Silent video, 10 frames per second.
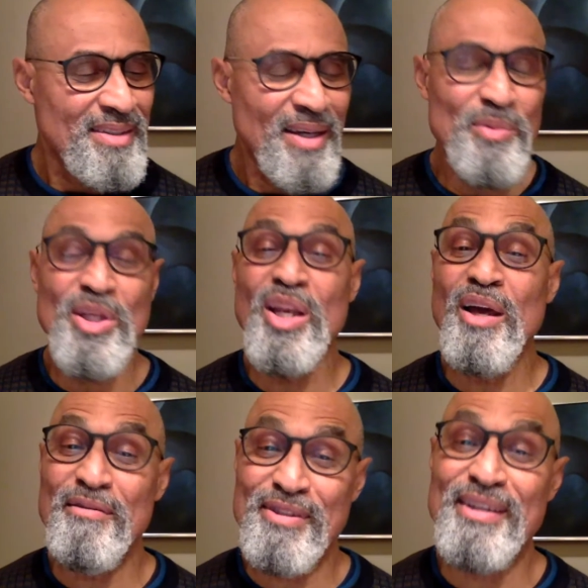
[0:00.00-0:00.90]
I would
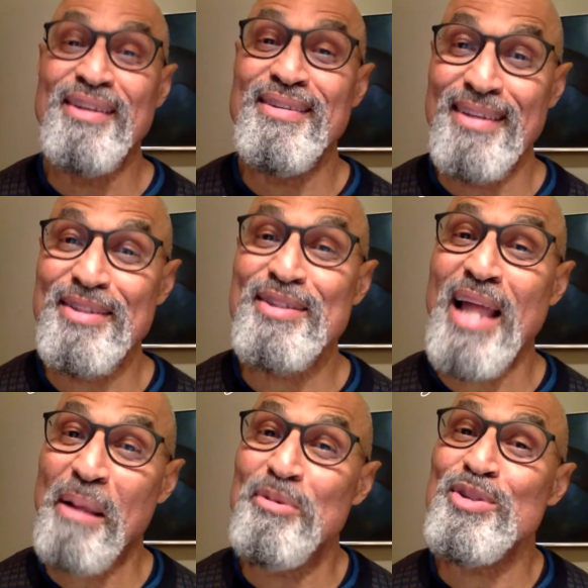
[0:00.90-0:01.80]
love to
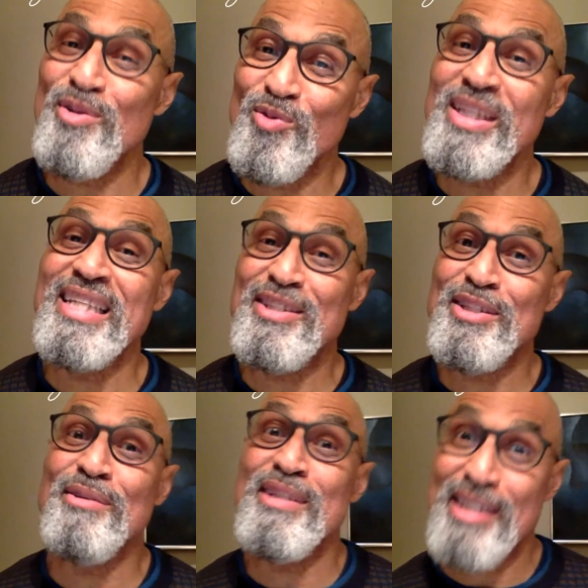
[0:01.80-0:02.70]
establish a reading
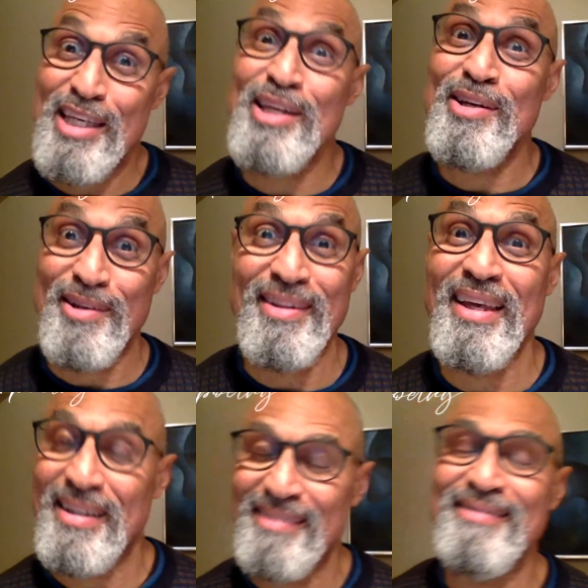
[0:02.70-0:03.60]
series here
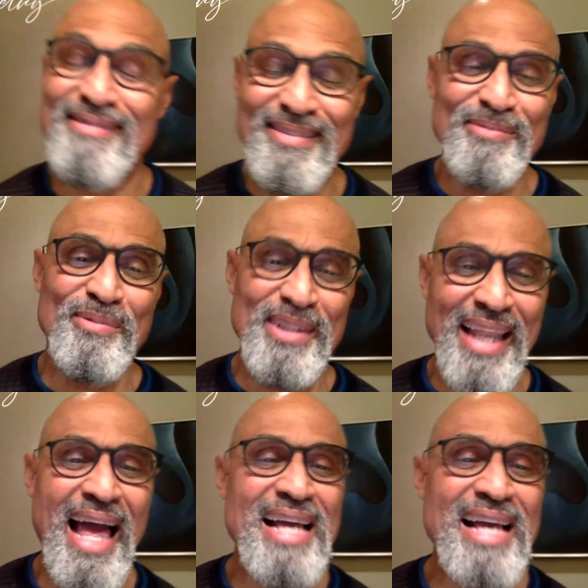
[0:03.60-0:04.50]
that would
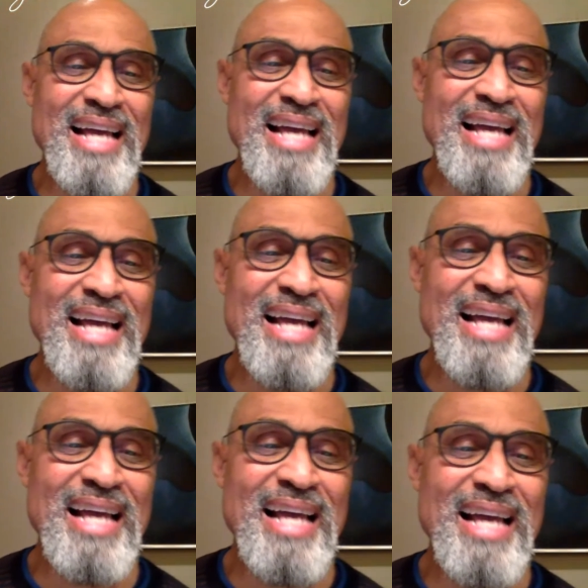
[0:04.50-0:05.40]
last so long.
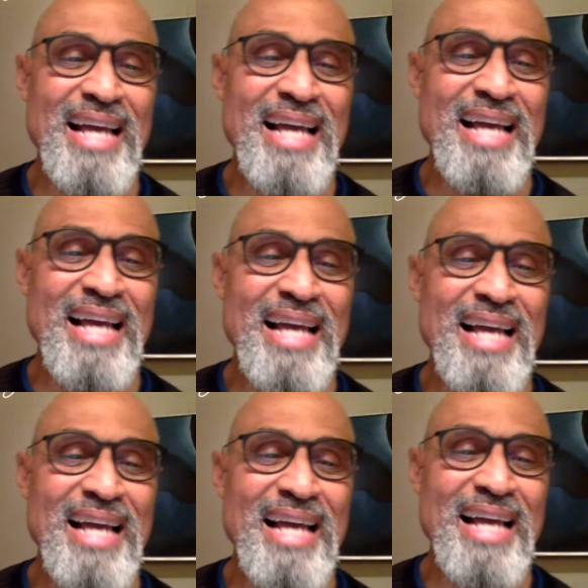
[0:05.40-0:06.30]

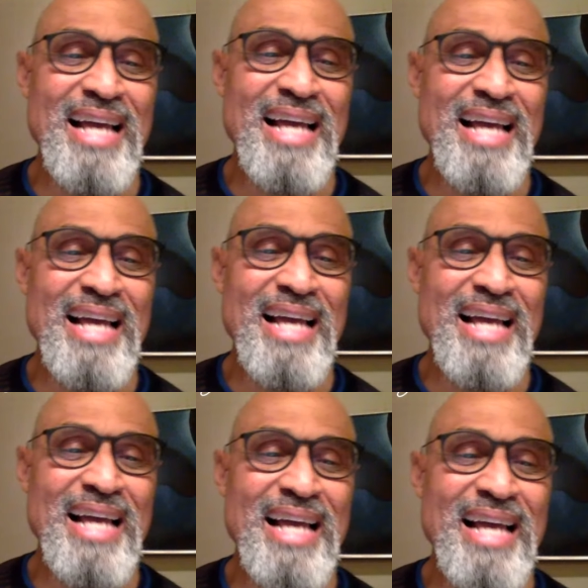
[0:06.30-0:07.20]
Anyway,
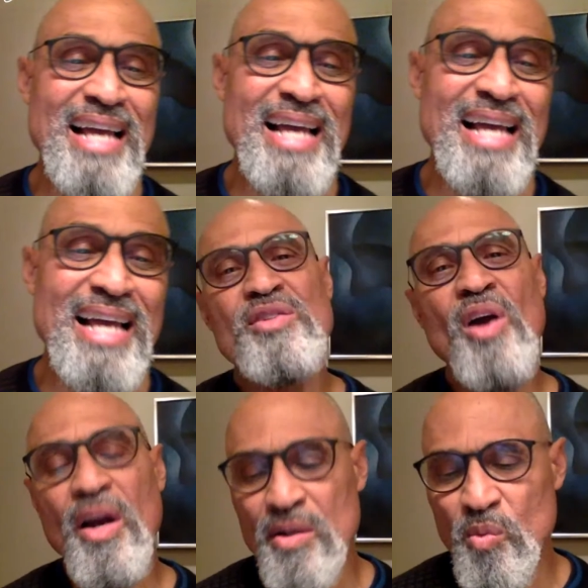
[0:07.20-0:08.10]
I wanted to
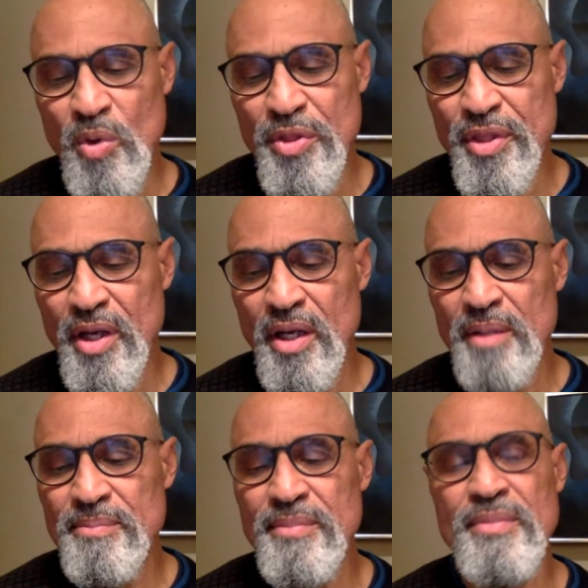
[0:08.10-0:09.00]
start with
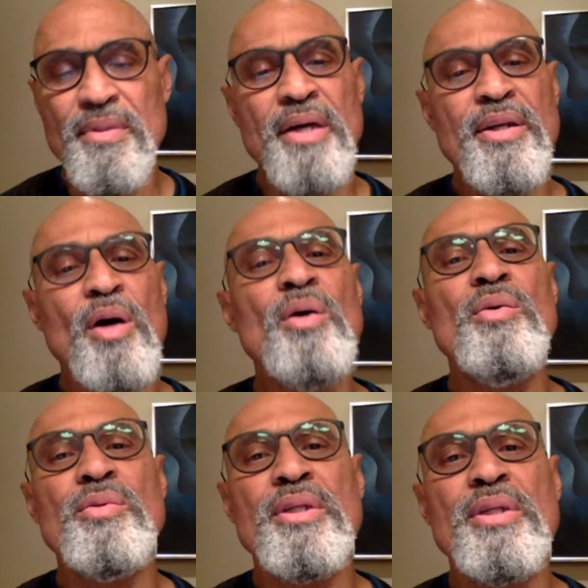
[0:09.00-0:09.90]
an
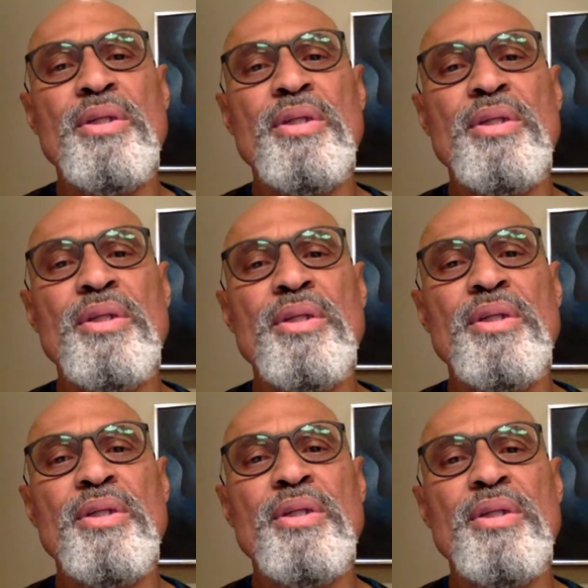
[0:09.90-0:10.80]
ode. It's
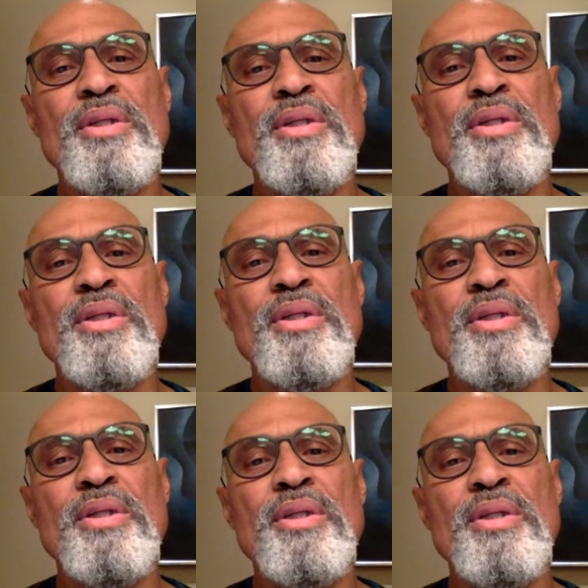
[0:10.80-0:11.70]
called Ode to Your
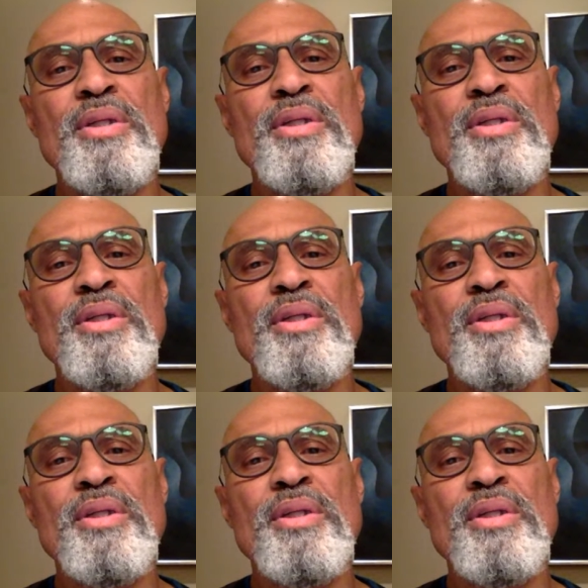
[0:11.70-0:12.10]
Mother.